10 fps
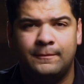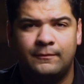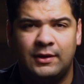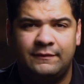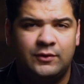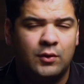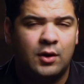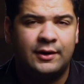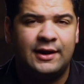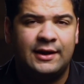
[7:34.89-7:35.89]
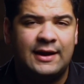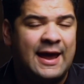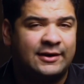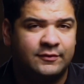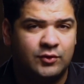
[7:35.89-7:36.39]
if you are in an
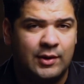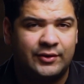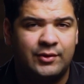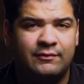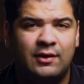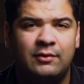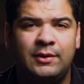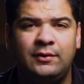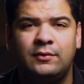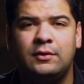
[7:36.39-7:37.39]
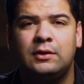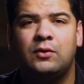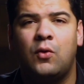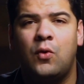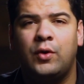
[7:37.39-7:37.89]
Active Directory environment,
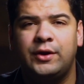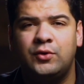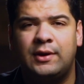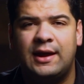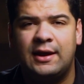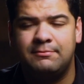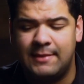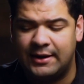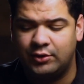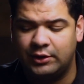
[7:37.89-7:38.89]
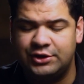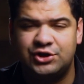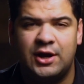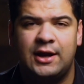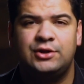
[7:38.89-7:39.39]
or you can manually
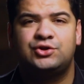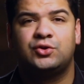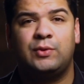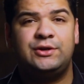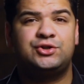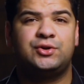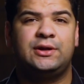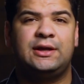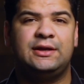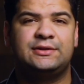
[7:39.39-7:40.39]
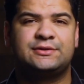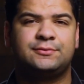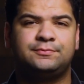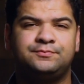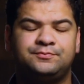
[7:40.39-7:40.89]
change the registry keys
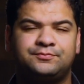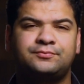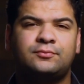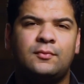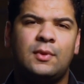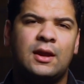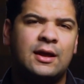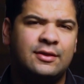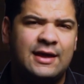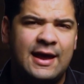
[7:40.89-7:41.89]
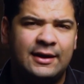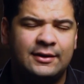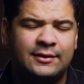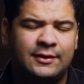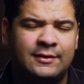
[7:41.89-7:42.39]
that
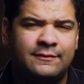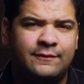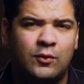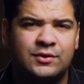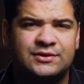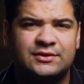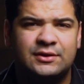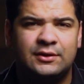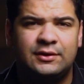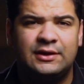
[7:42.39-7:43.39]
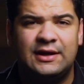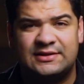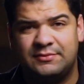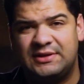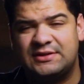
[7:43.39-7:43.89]
enforce the
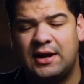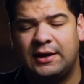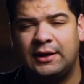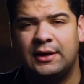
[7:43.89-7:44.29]
SMB signing.